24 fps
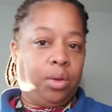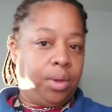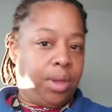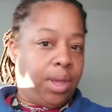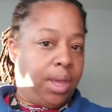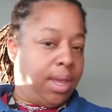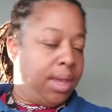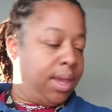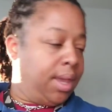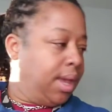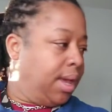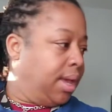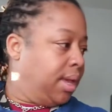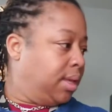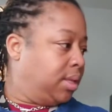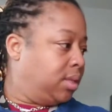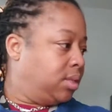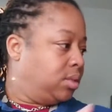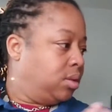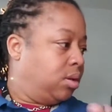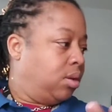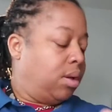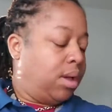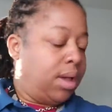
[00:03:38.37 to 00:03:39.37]
Okay,
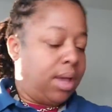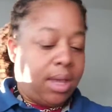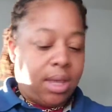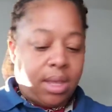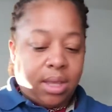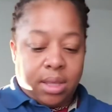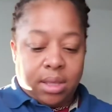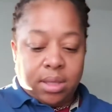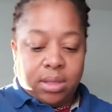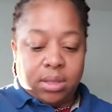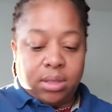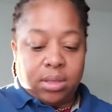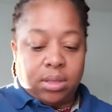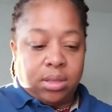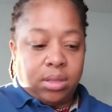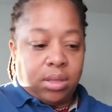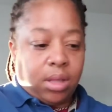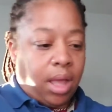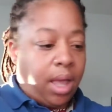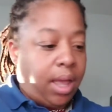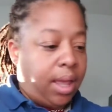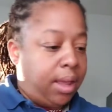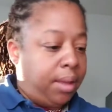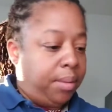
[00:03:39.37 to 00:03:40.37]
guys. So I
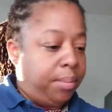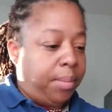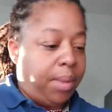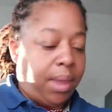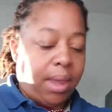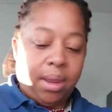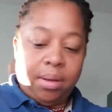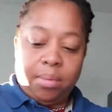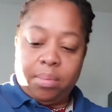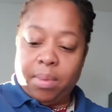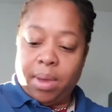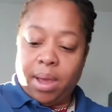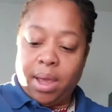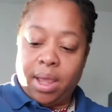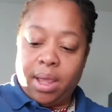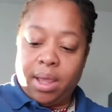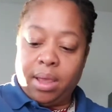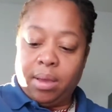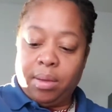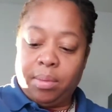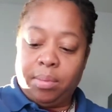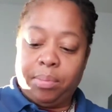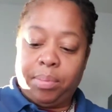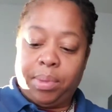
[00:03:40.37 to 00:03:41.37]
I made my
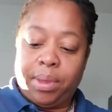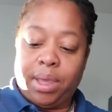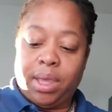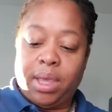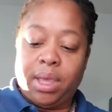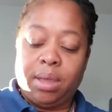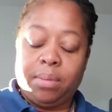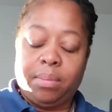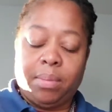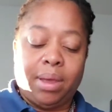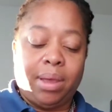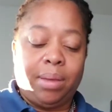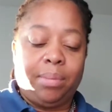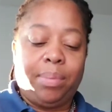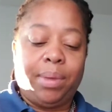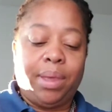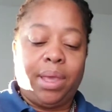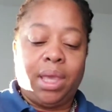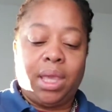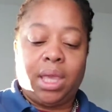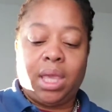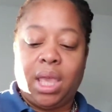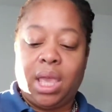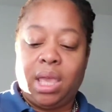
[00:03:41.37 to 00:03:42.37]
um pan, my
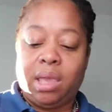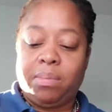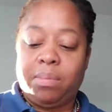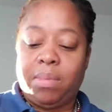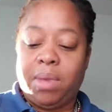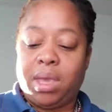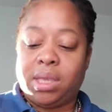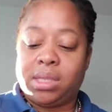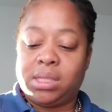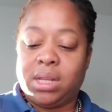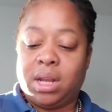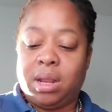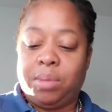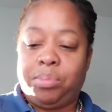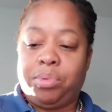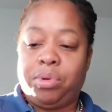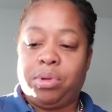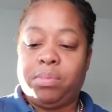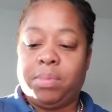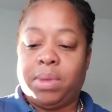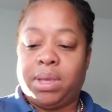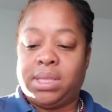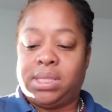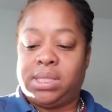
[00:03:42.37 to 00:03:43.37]
pancake mix and I
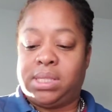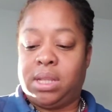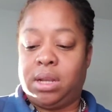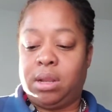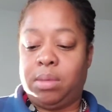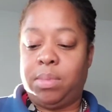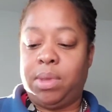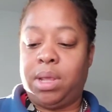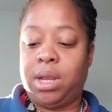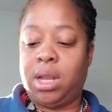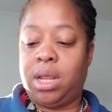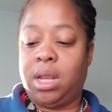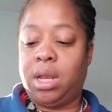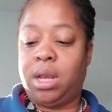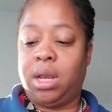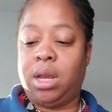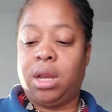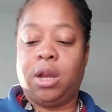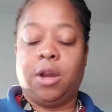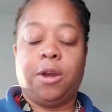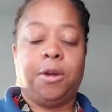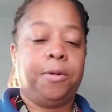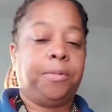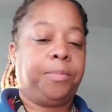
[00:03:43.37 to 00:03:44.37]
put my cinnamon in
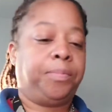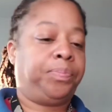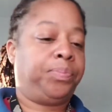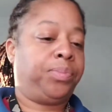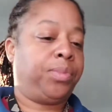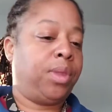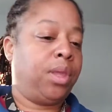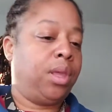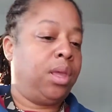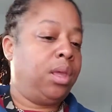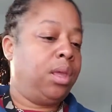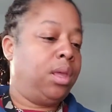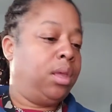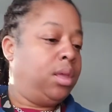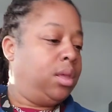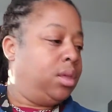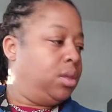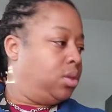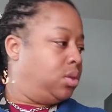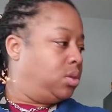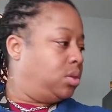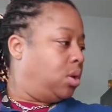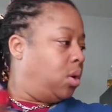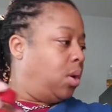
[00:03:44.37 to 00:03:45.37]
there.
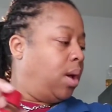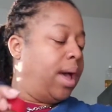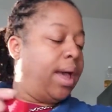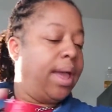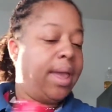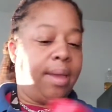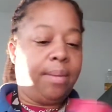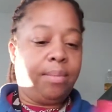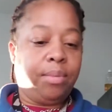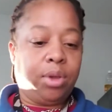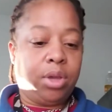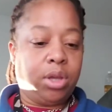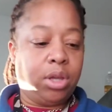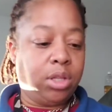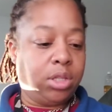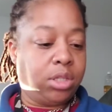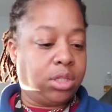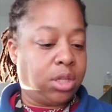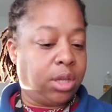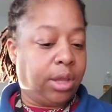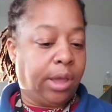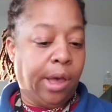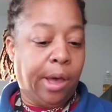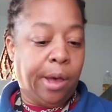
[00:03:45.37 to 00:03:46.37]
So I am good
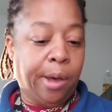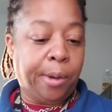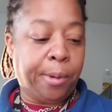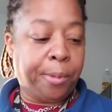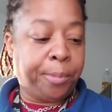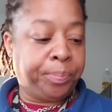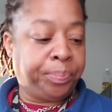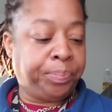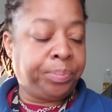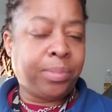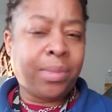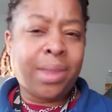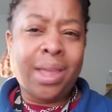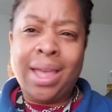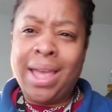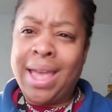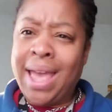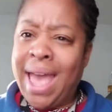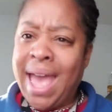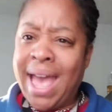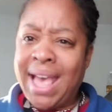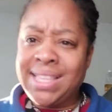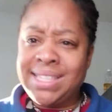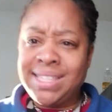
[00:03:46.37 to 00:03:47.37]
to go.
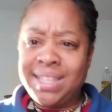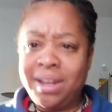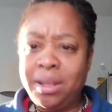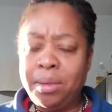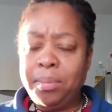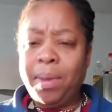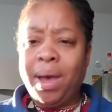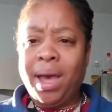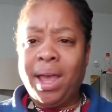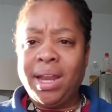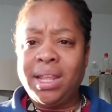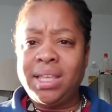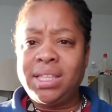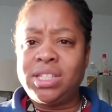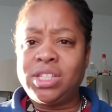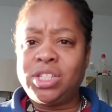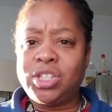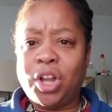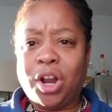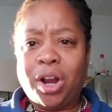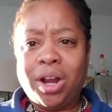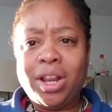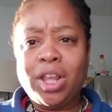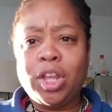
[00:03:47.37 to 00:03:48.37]
Has anybody
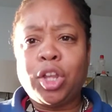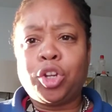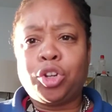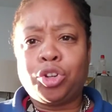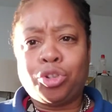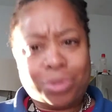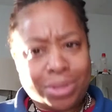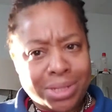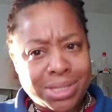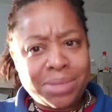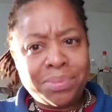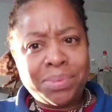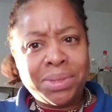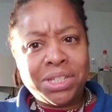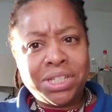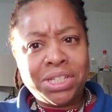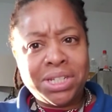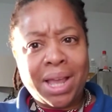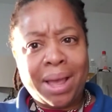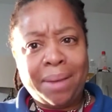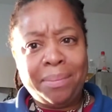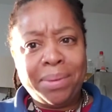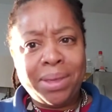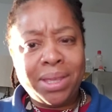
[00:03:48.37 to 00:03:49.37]
started Christmas
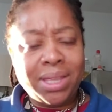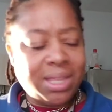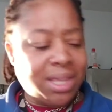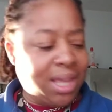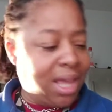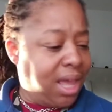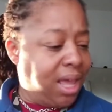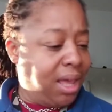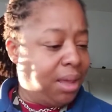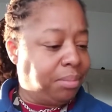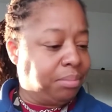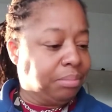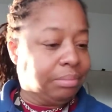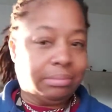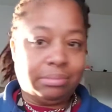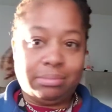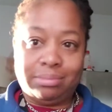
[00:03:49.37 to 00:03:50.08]
shopping yet?